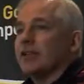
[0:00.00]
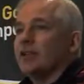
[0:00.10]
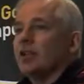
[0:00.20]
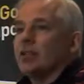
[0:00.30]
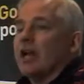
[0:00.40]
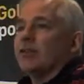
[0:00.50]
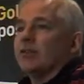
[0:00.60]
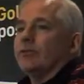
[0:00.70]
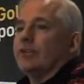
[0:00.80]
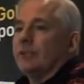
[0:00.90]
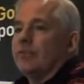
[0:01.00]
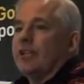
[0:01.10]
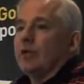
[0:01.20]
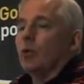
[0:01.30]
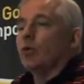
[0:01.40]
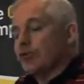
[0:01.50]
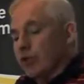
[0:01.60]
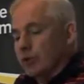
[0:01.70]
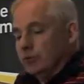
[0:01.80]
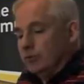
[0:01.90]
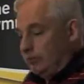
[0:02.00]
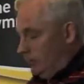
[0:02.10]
to the usual 150% or so,